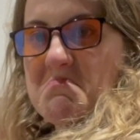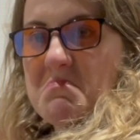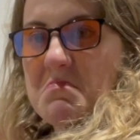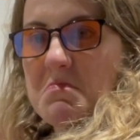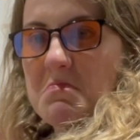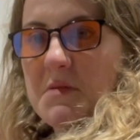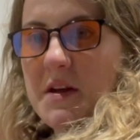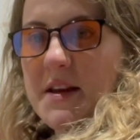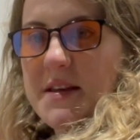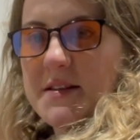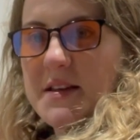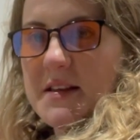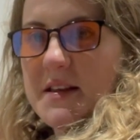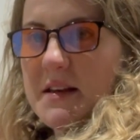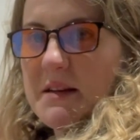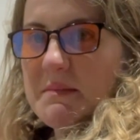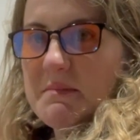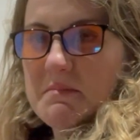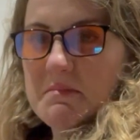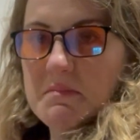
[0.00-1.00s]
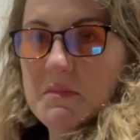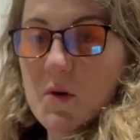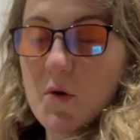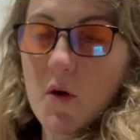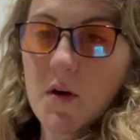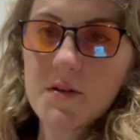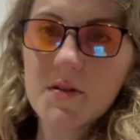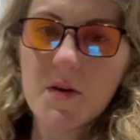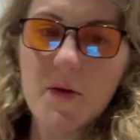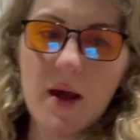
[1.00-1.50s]
can you see that?
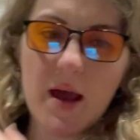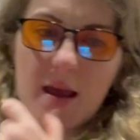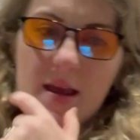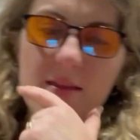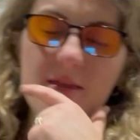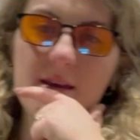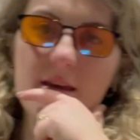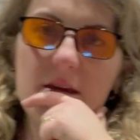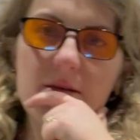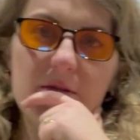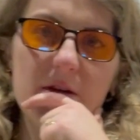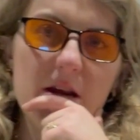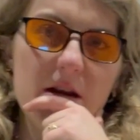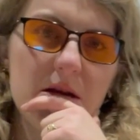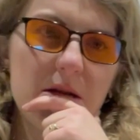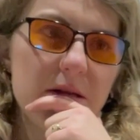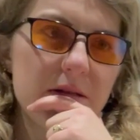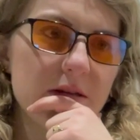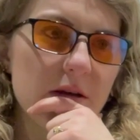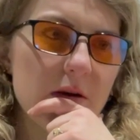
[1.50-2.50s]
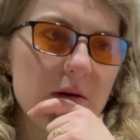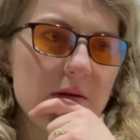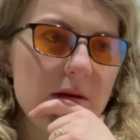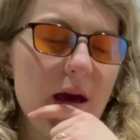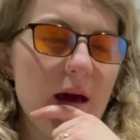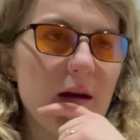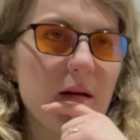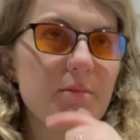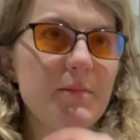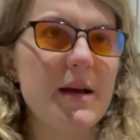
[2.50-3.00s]
7:45 in the evening. So
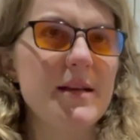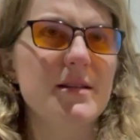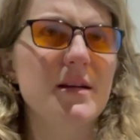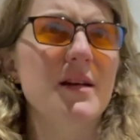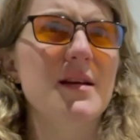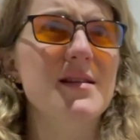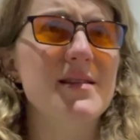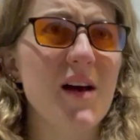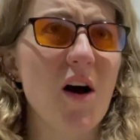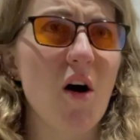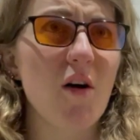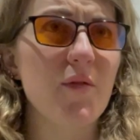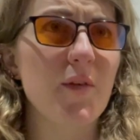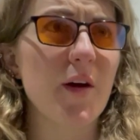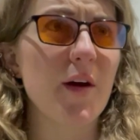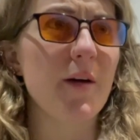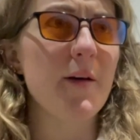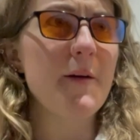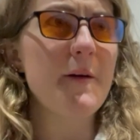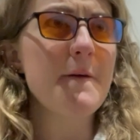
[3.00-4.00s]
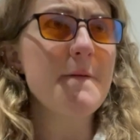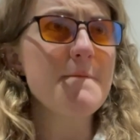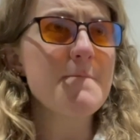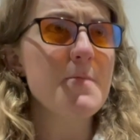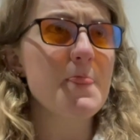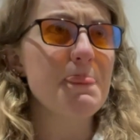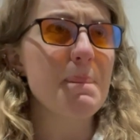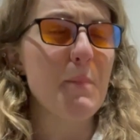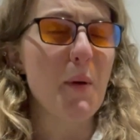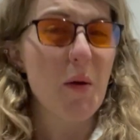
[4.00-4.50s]
yeah, basically set off at
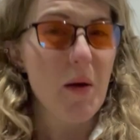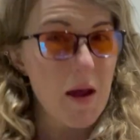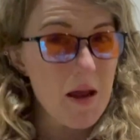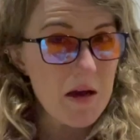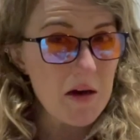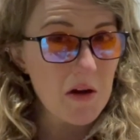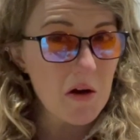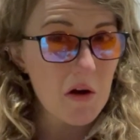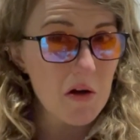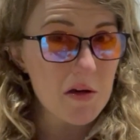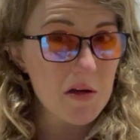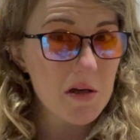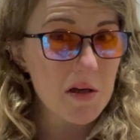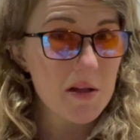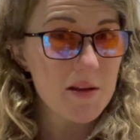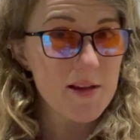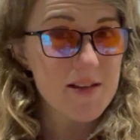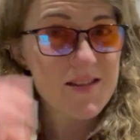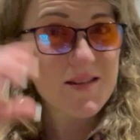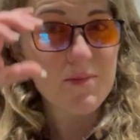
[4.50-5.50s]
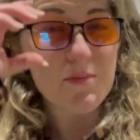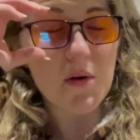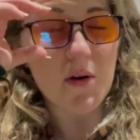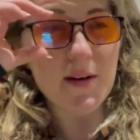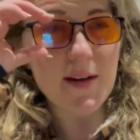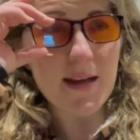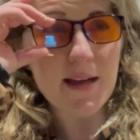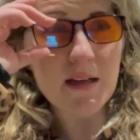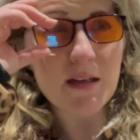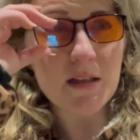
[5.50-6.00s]
about 8 o'clock this
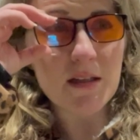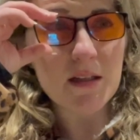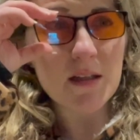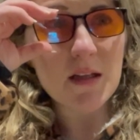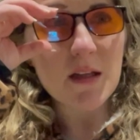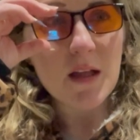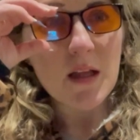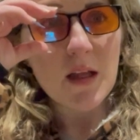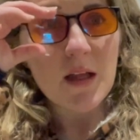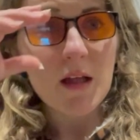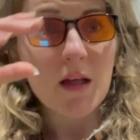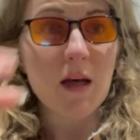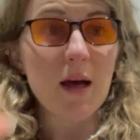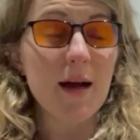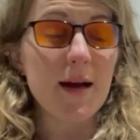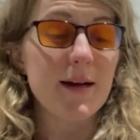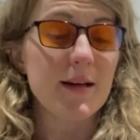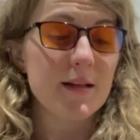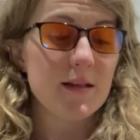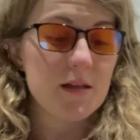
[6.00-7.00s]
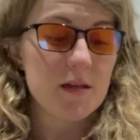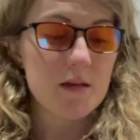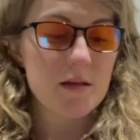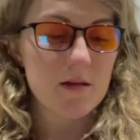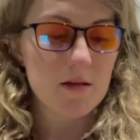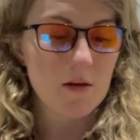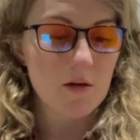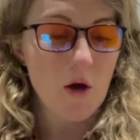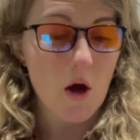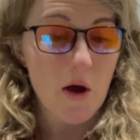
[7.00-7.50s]
morning and
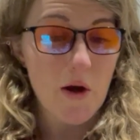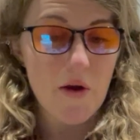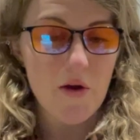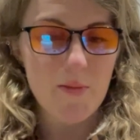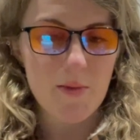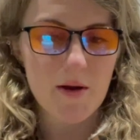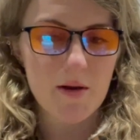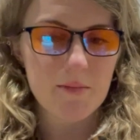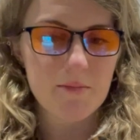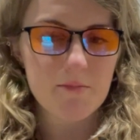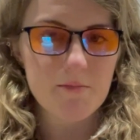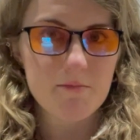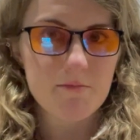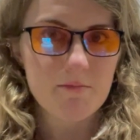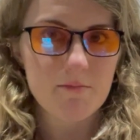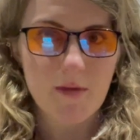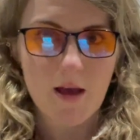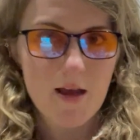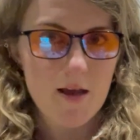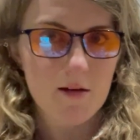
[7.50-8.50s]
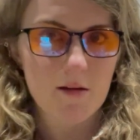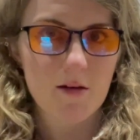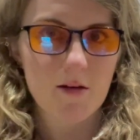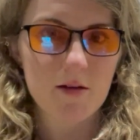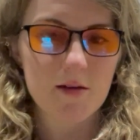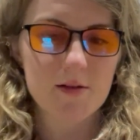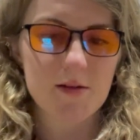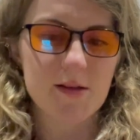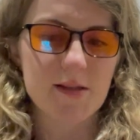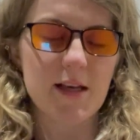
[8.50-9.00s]
got home at 8
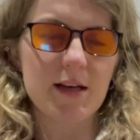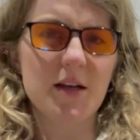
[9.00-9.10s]
o'clock. So it's like a